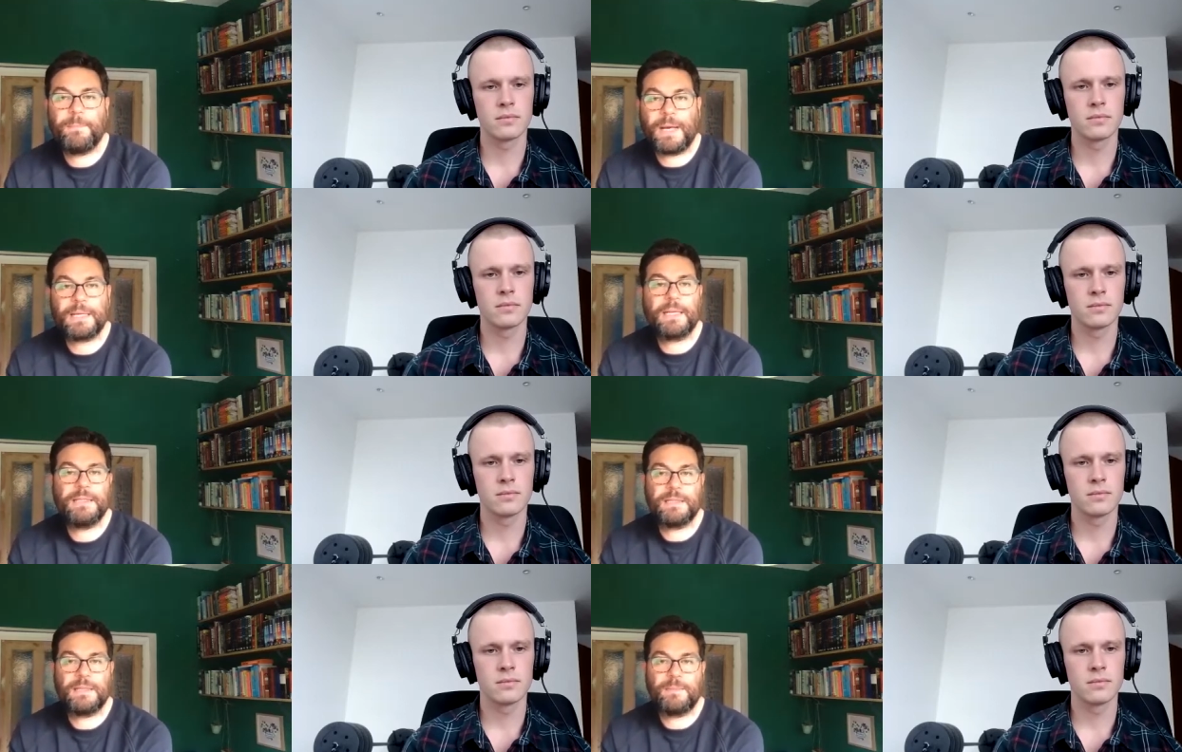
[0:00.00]
Speaker 1: back
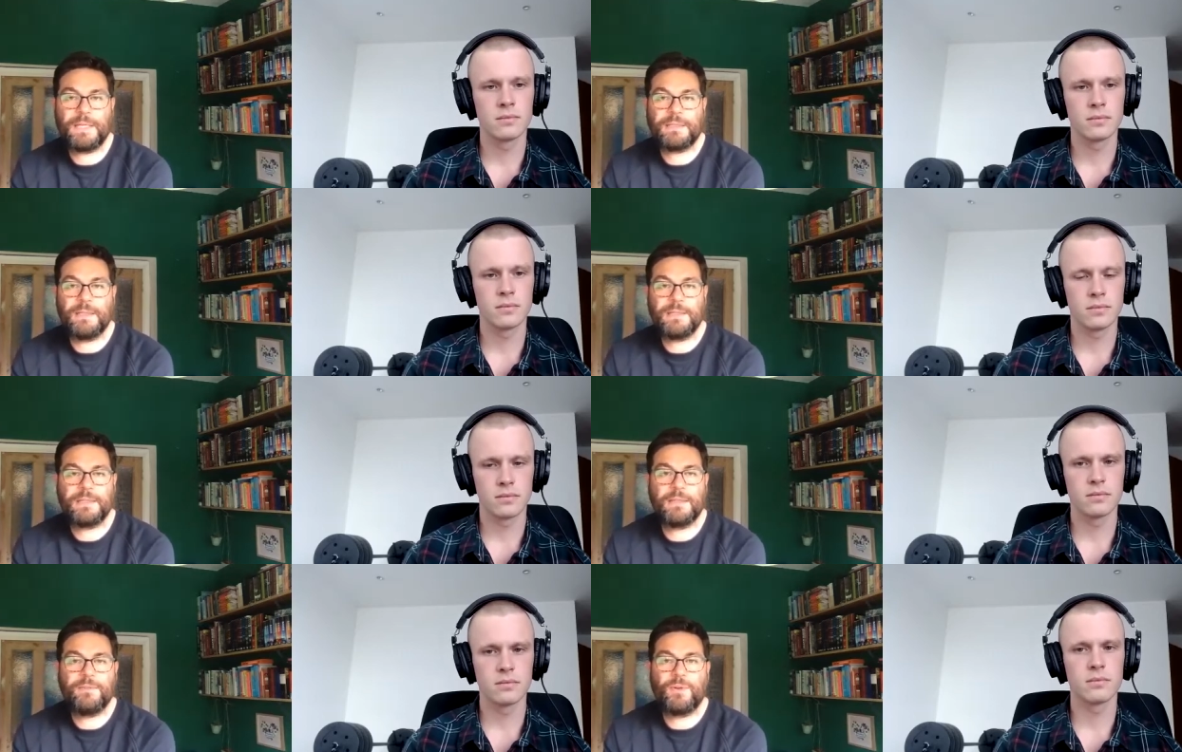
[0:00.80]
into the
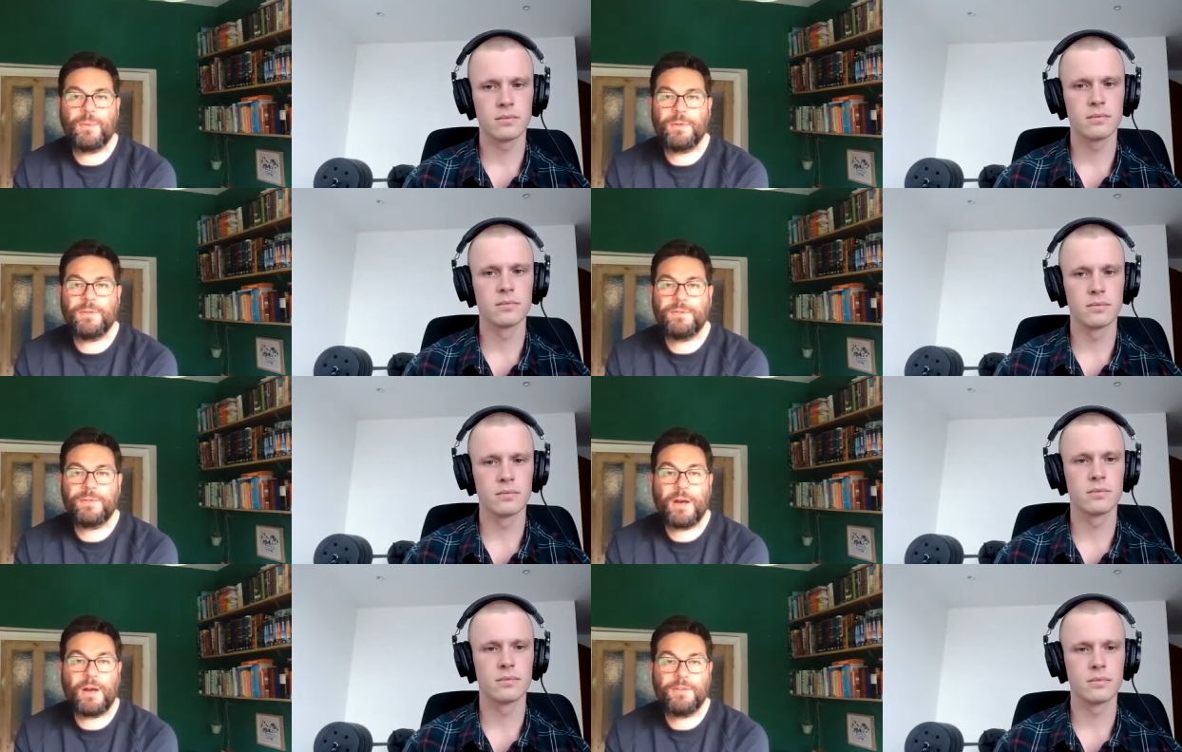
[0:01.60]
business in the form of
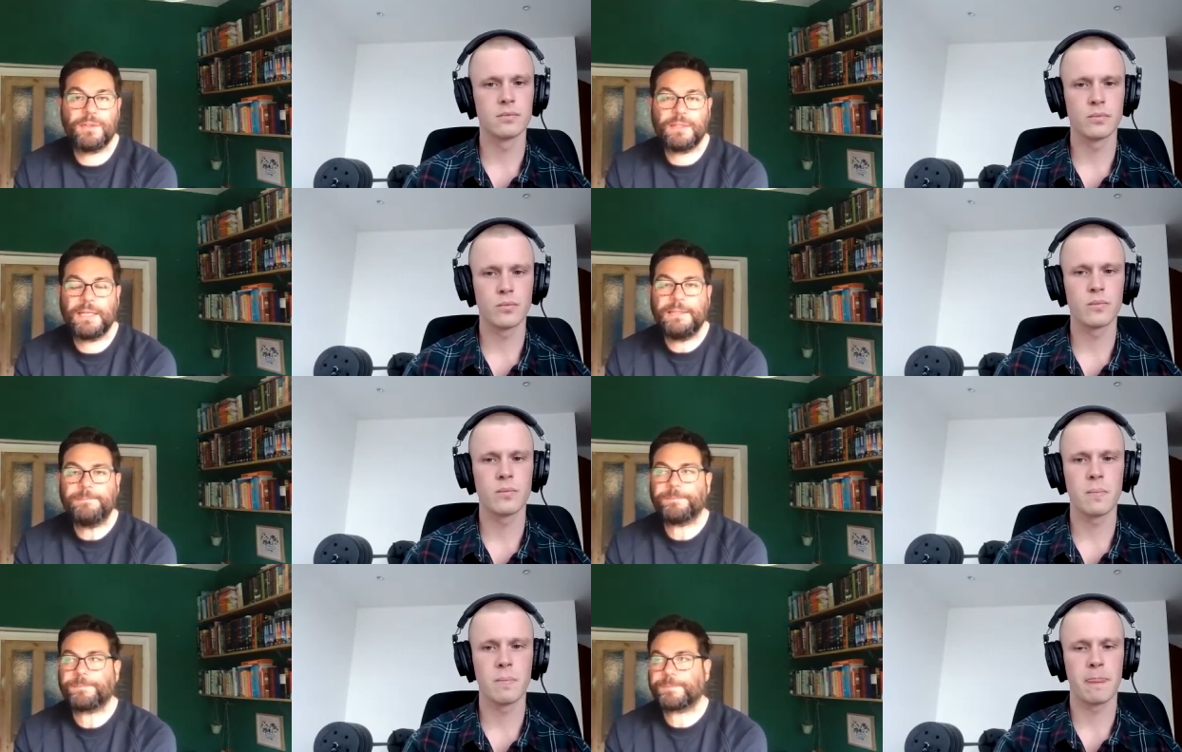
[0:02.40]
R and D.
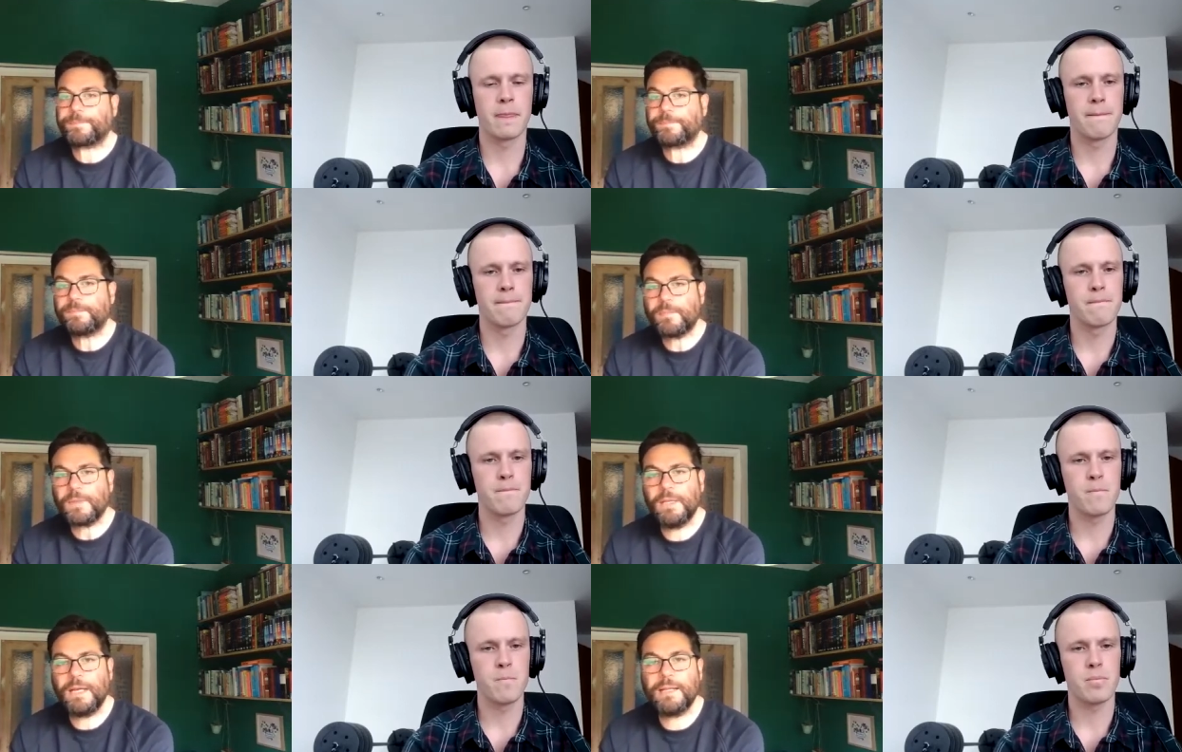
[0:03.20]

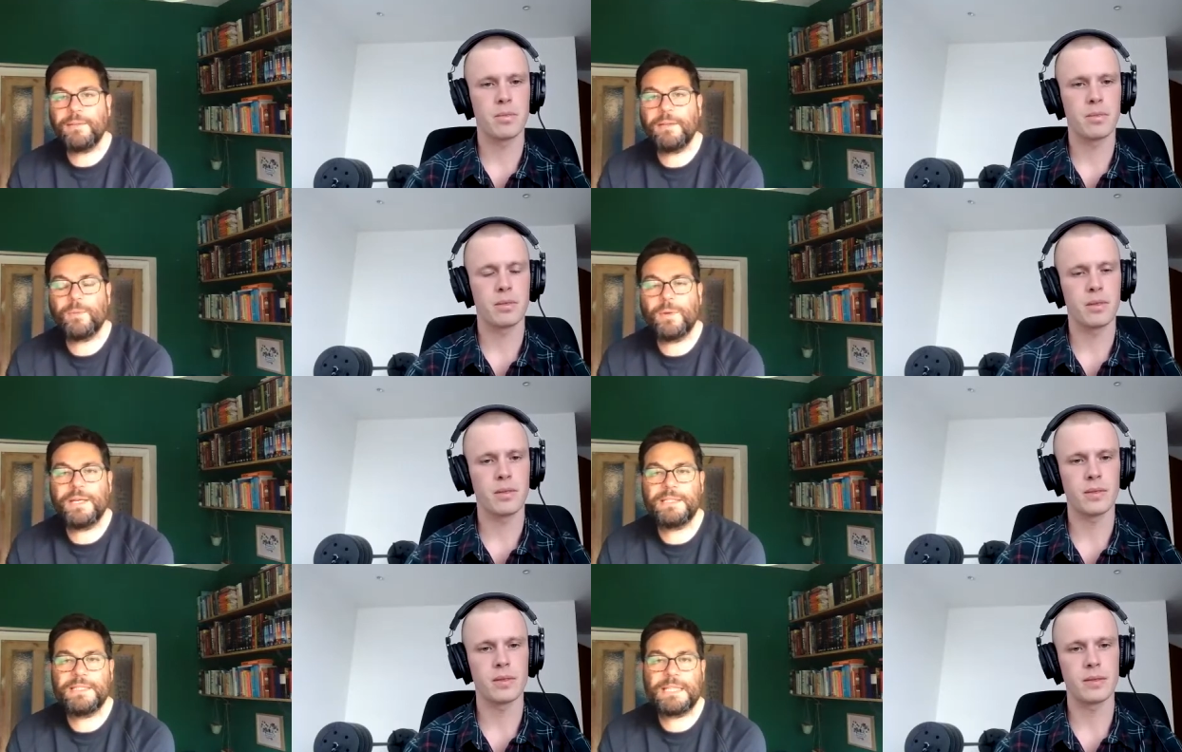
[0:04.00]
and that
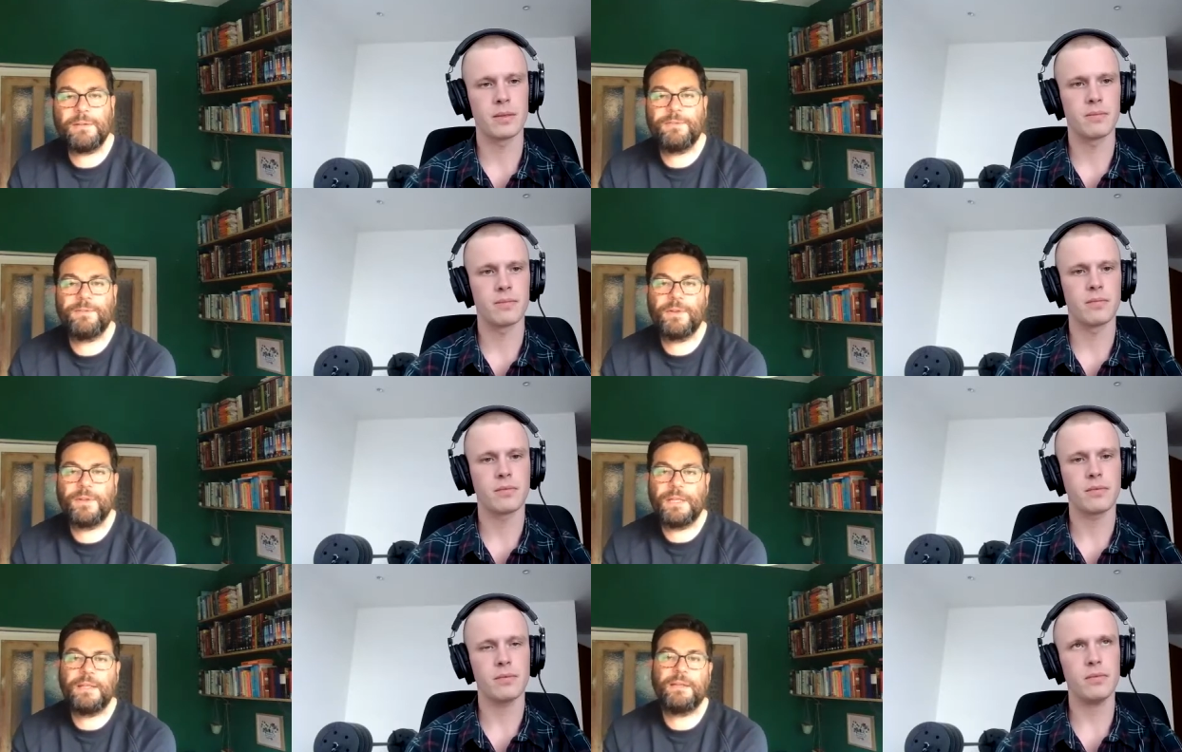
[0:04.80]
we're
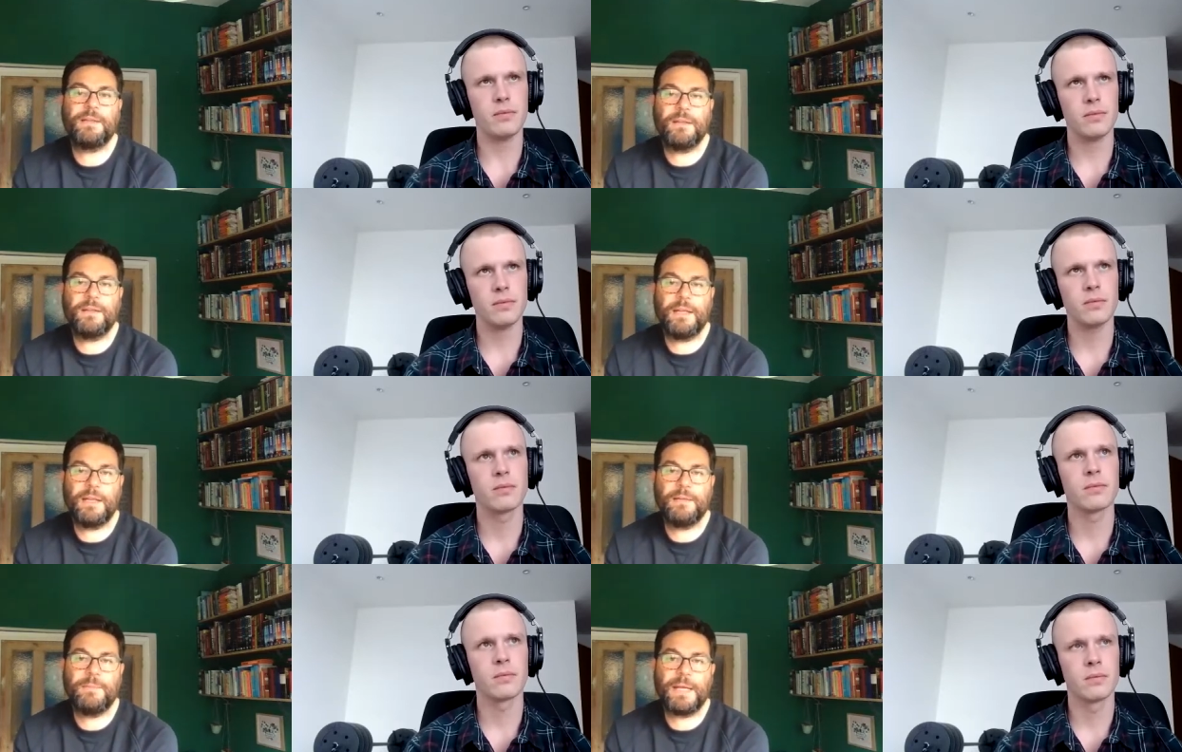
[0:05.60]
self-funded and
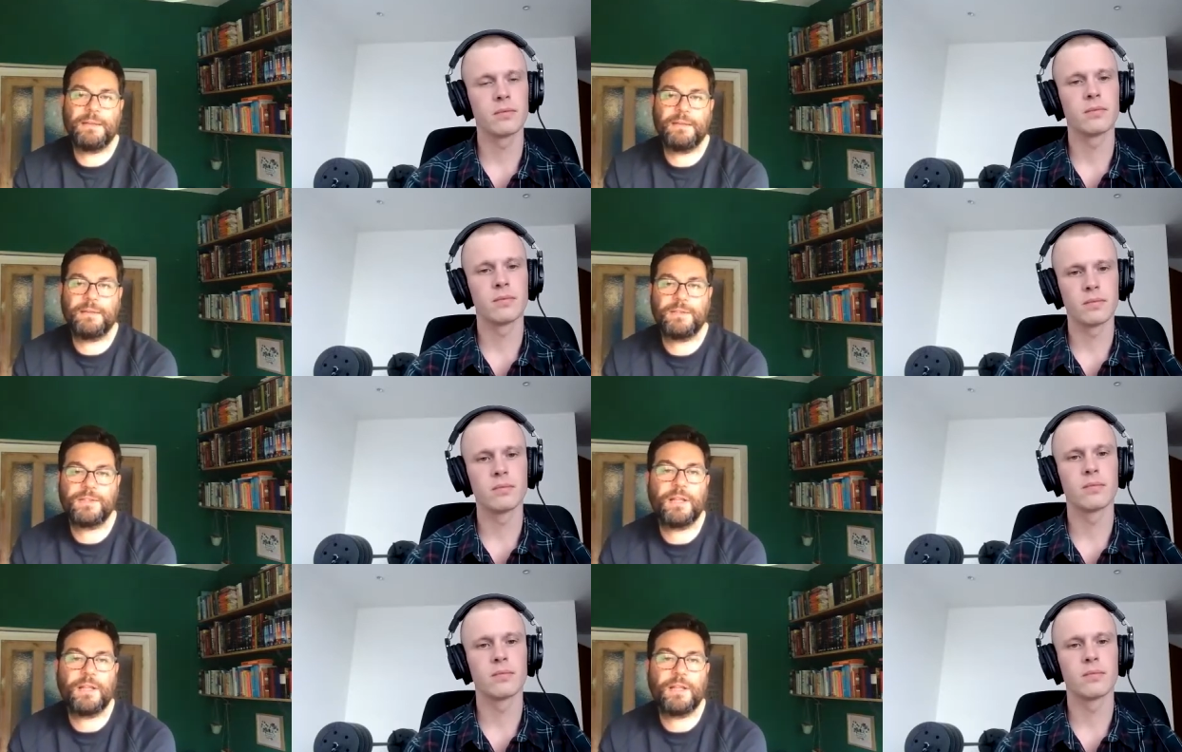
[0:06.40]
independent. So